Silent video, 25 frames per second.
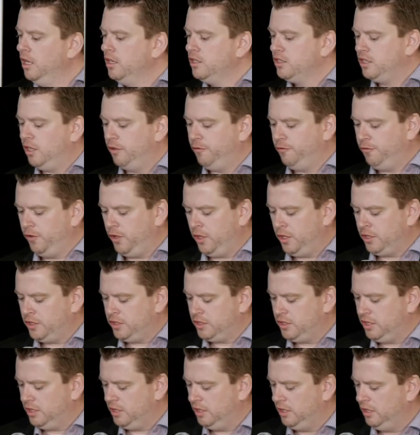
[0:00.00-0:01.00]
So
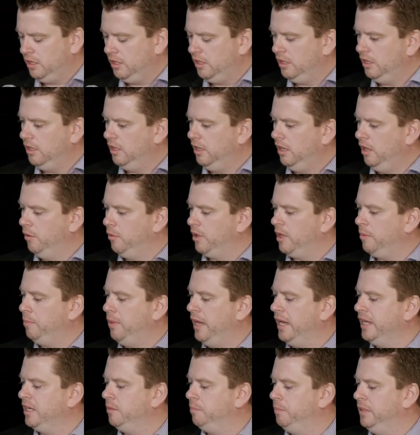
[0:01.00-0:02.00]
first, I want
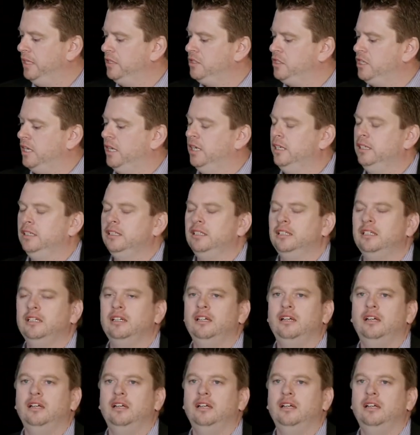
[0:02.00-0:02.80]
to paint a picture